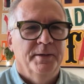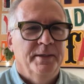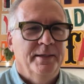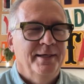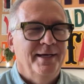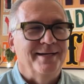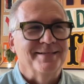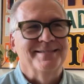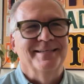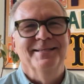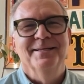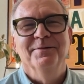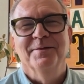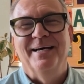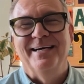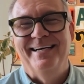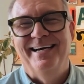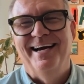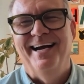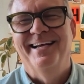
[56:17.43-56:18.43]
And it's a little,
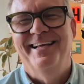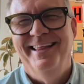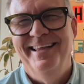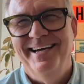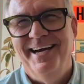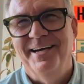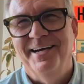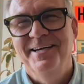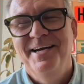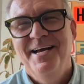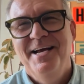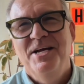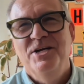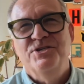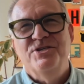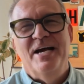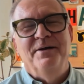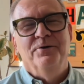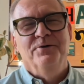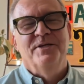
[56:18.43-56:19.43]
I think I
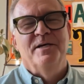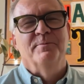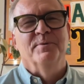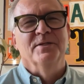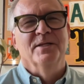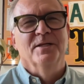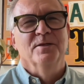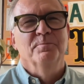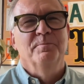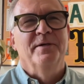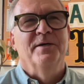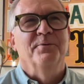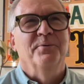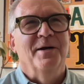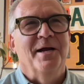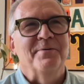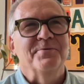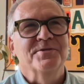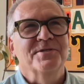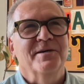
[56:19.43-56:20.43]
channeled him a little bit when I
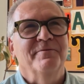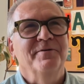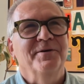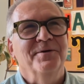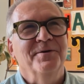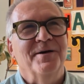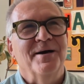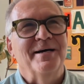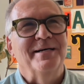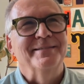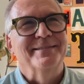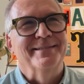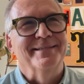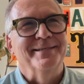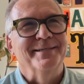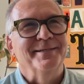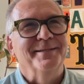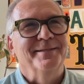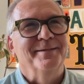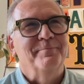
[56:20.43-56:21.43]
was giving you guys the